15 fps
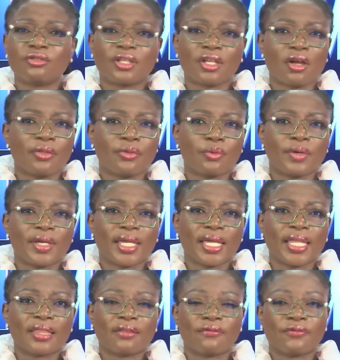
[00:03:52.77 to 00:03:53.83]
other way
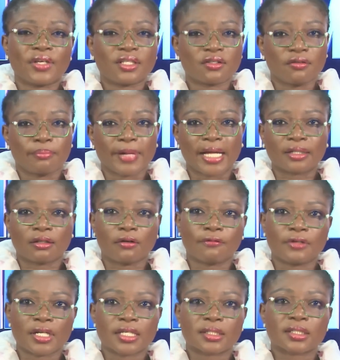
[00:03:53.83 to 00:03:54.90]
in the face of bad
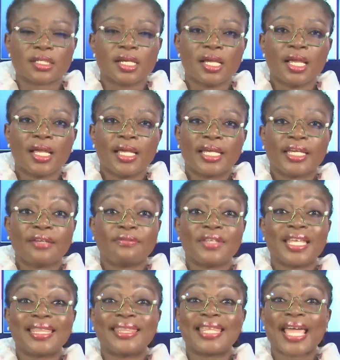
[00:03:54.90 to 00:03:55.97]
governance. If they
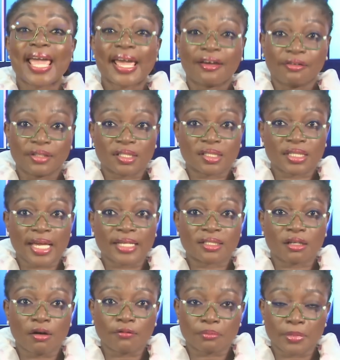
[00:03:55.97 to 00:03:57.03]
dare criticize
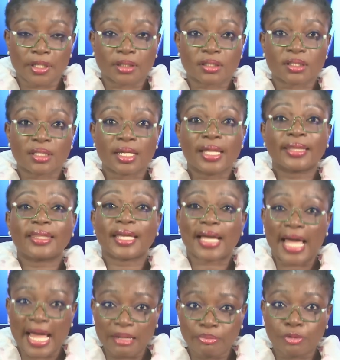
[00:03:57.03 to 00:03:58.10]
government, they
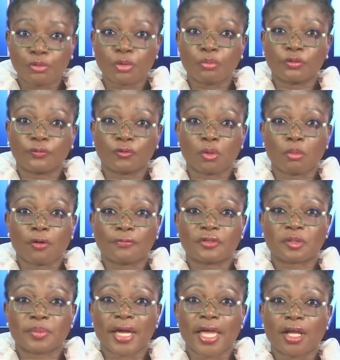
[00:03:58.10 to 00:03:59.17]
can be removed from office
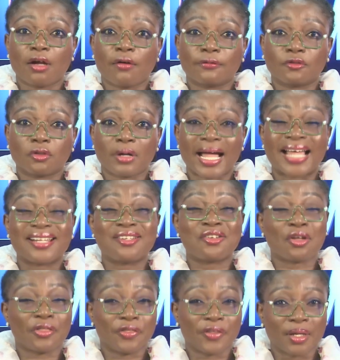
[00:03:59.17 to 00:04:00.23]
by a governor and
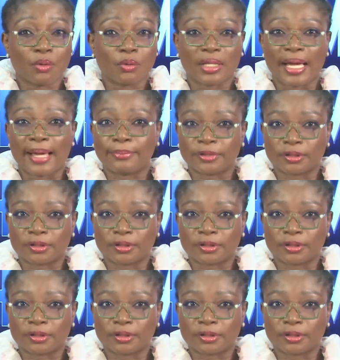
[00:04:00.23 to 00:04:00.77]
nothing will happen.